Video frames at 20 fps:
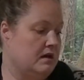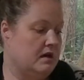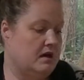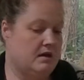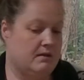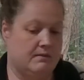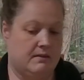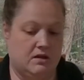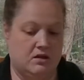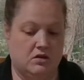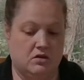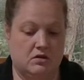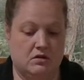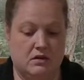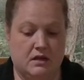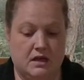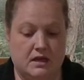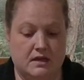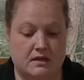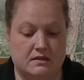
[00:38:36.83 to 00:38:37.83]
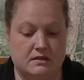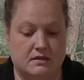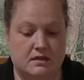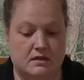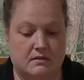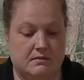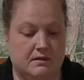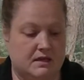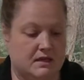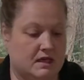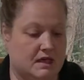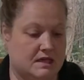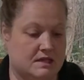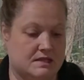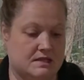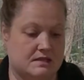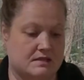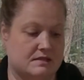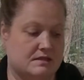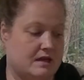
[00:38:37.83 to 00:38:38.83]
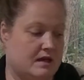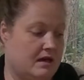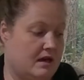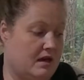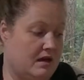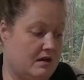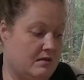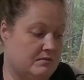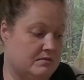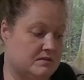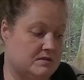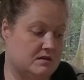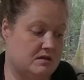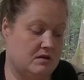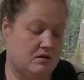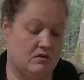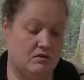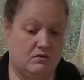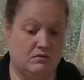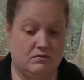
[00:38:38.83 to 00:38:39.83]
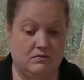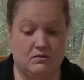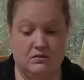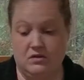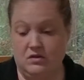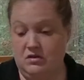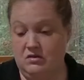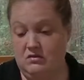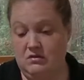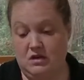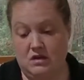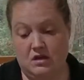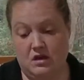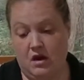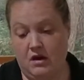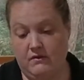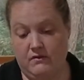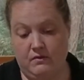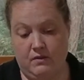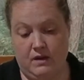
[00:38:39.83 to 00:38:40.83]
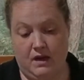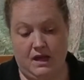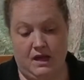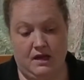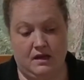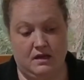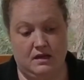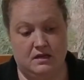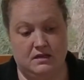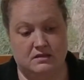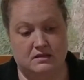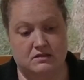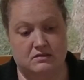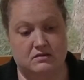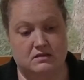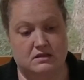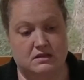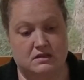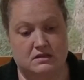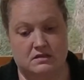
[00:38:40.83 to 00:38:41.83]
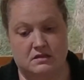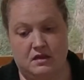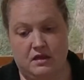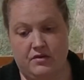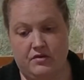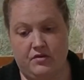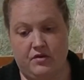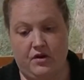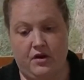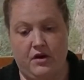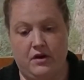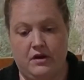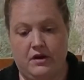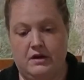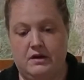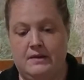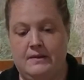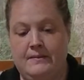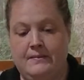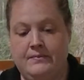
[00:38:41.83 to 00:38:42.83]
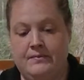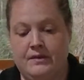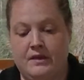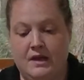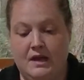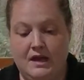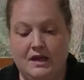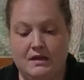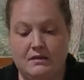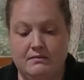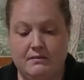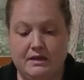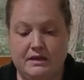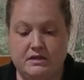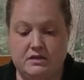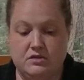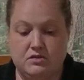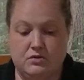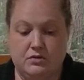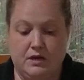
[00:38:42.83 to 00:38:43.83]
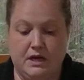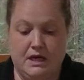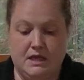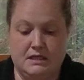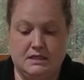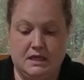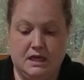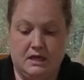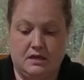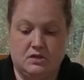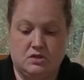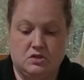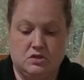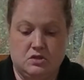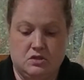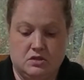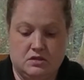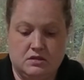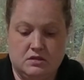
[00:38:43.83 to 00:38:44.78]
And your clay is going to be nice and set up, so you can carve away at it as soon as it's leather hard, and it makes great texture.